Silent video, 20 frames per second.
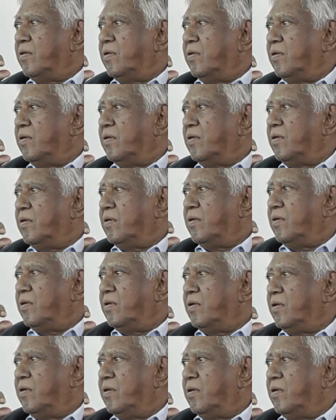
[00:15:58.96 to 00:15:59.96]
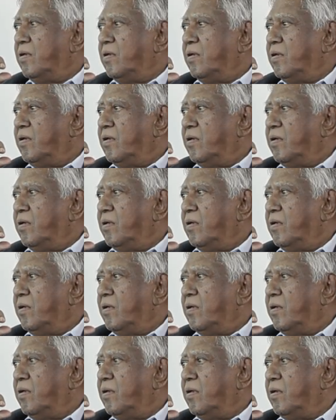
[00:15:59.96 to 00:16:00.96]

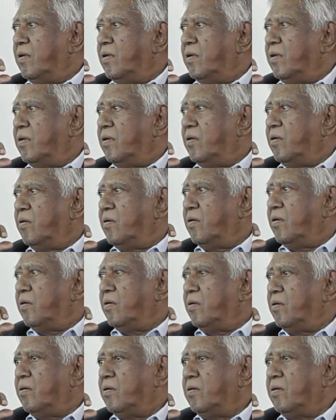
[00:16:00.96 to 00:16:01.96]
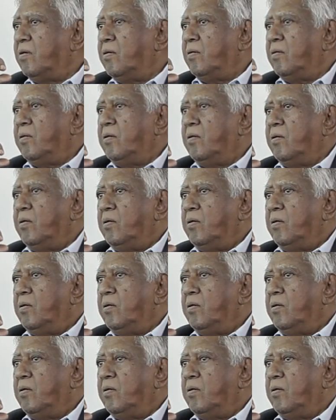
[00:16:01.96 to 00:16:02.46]
(silent)